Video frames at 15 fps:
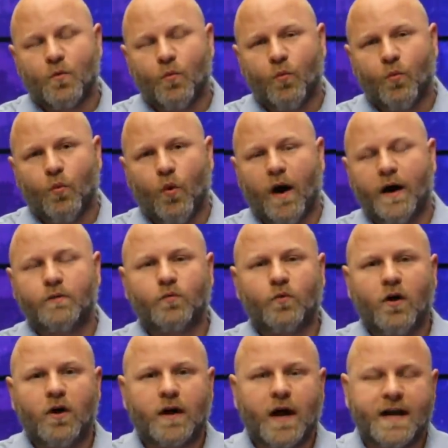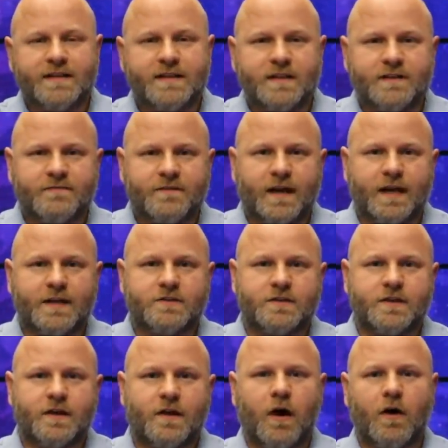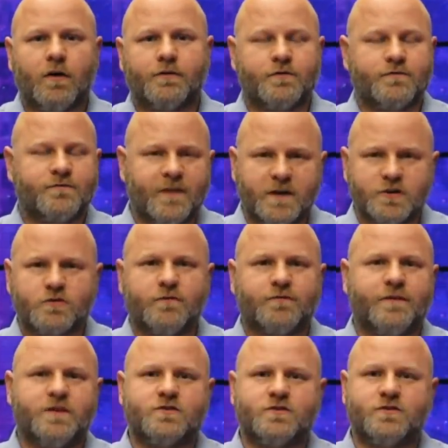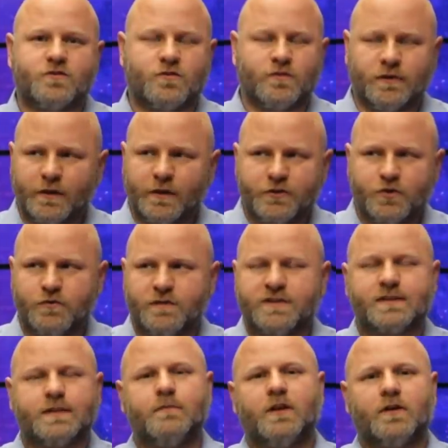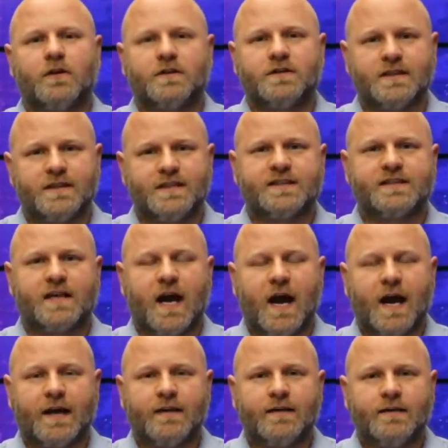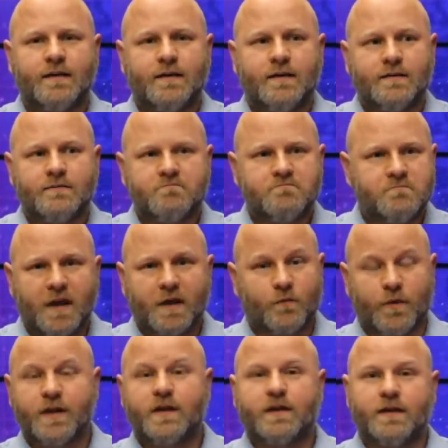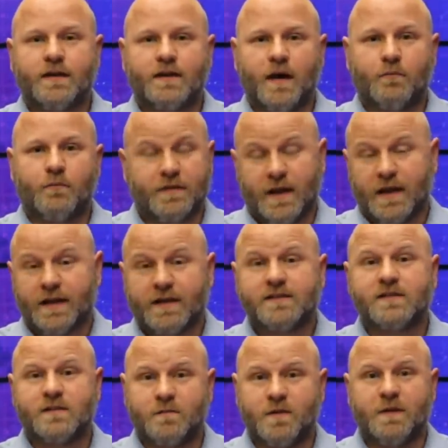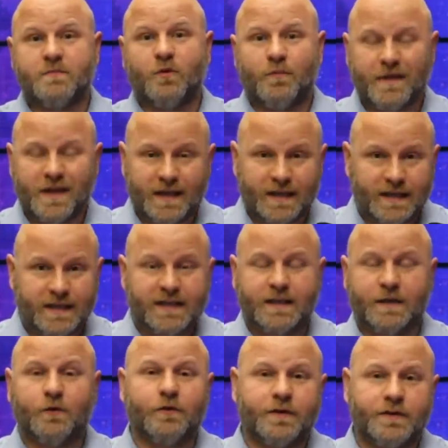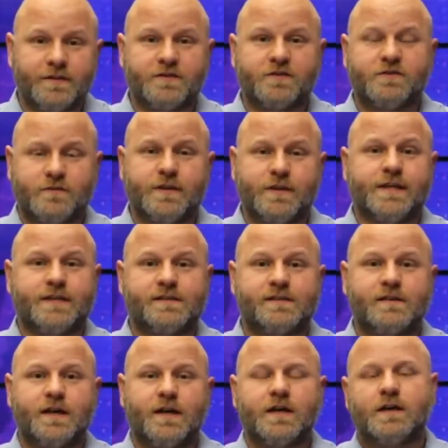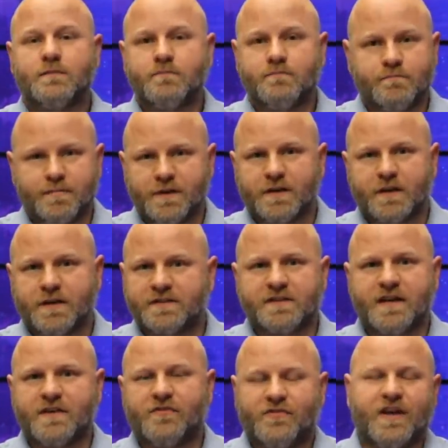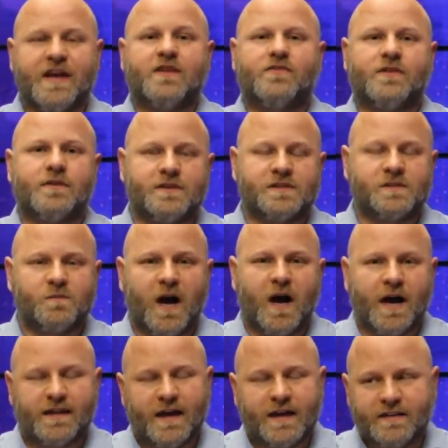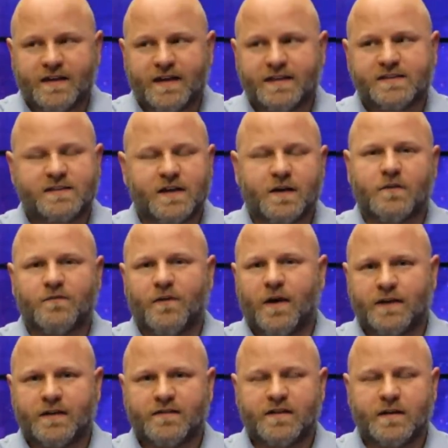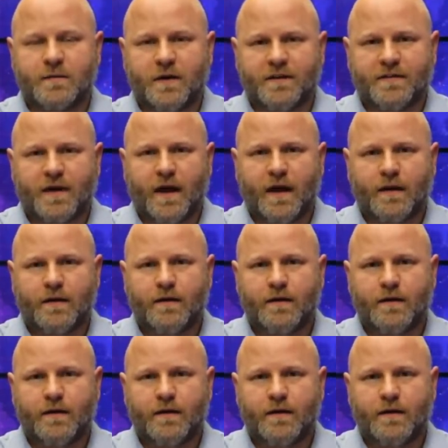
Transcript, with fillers: one wrong identification. You know, oh, your facial features are a little too similar to this guy. Yeah. And we could end up with innocent people being killed in the streets because they think they're a spy. That that's terrifying to think about that.